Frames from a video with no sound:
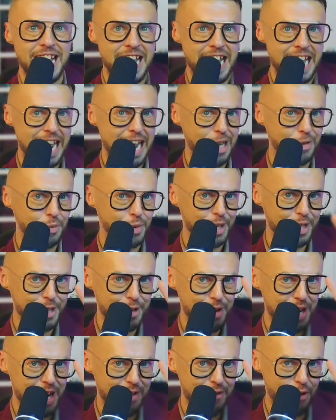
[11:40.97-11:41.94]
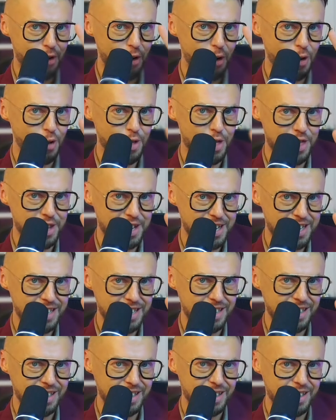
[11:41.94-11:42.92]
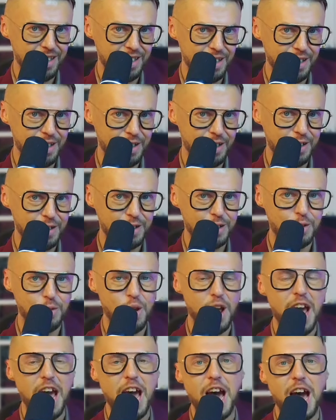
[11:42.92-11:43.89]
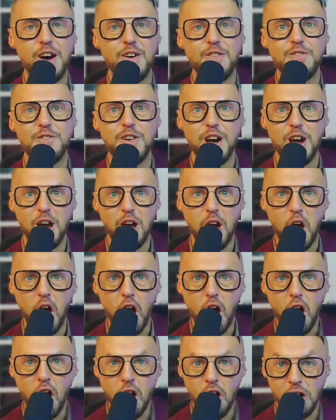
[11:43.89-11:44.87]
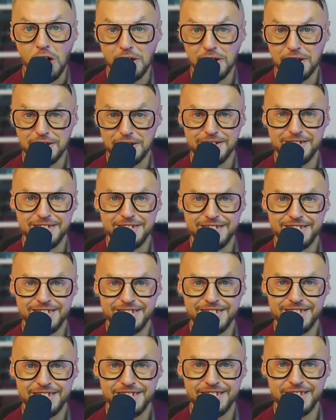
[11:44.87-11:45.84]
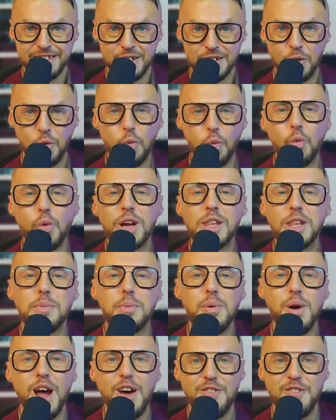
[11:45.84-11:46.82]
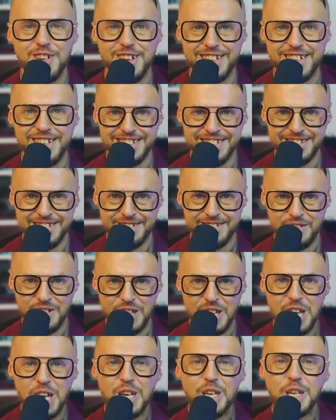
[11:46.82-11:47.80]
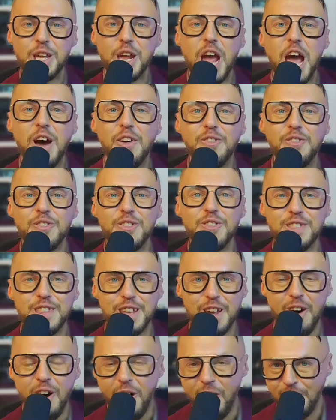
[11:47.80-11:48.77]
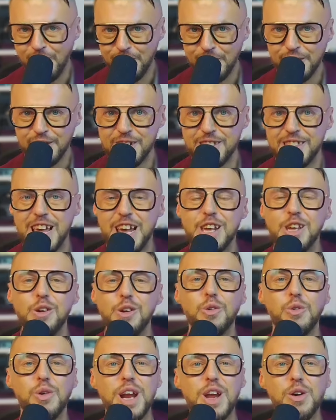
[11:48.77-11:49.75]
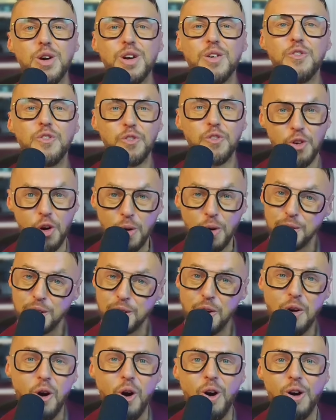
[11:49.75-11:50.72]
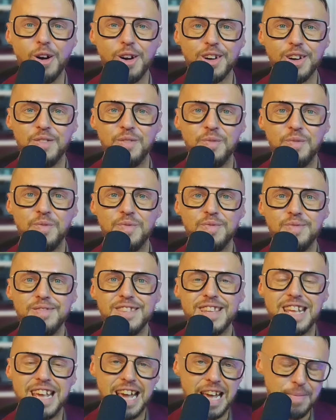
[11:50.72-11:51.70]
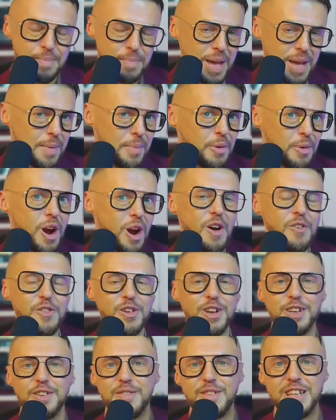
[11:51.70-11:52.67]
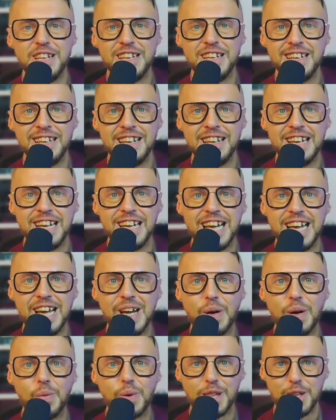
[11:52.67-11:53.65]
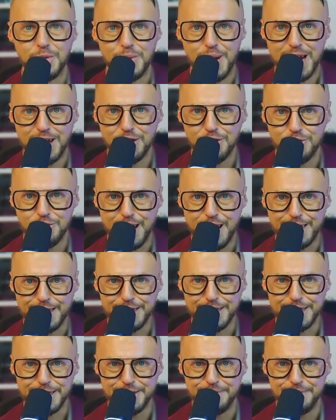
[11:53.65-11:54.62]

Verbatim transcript: And when you have all three, you have heart with profit. You have the offer that you create from your heart and make profit with the right strategy.